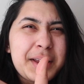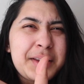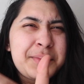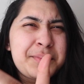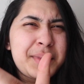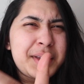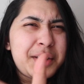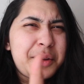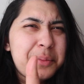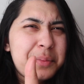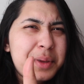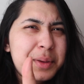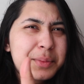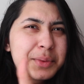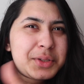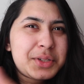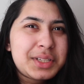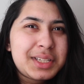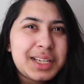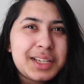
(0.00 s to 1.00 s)
I may not be
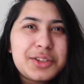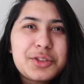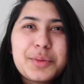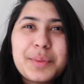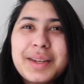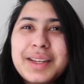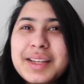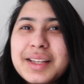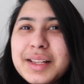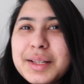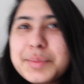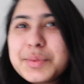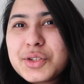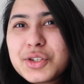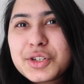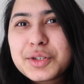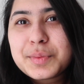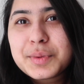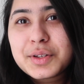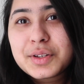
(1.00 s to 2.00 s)
able to take too many clips
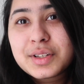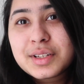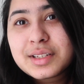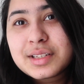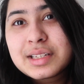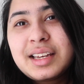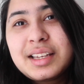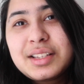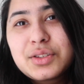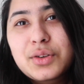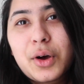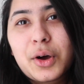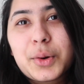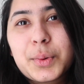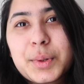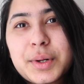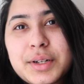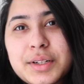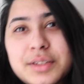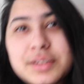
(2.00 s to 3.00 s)
just because it's
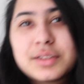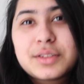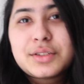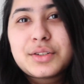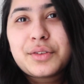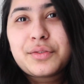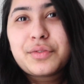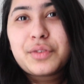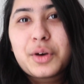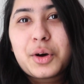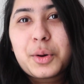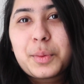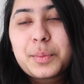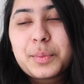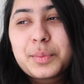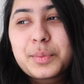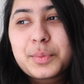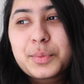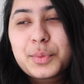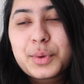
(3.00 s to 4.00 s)
awkward to
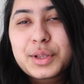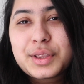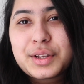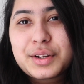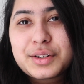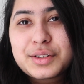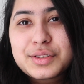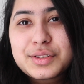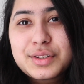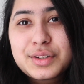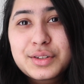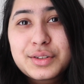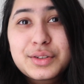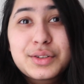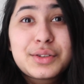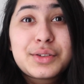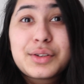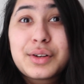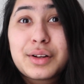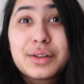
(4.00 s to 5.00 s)
film when there's
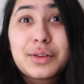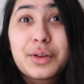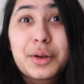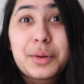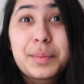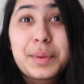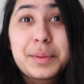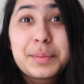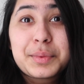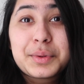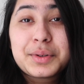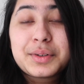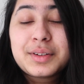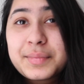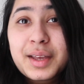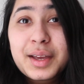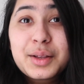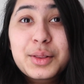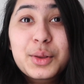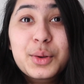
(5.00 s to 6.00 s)
a lot of people.
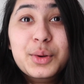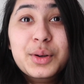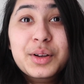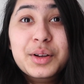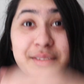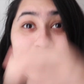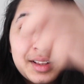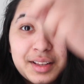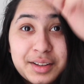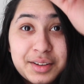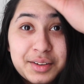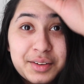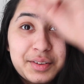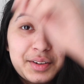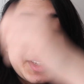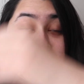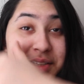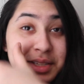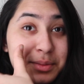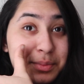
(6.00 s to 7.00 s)
I look like a
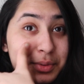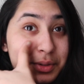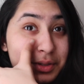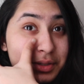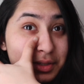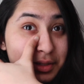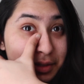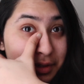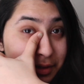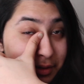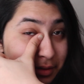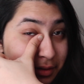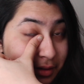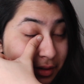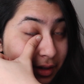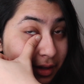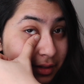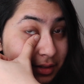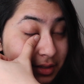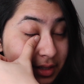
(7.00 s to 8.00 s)
crazy person.
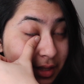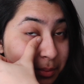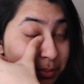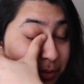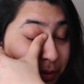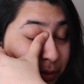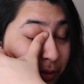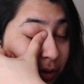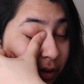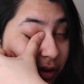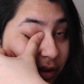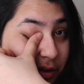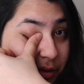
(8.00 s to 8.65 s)
I slept a lot.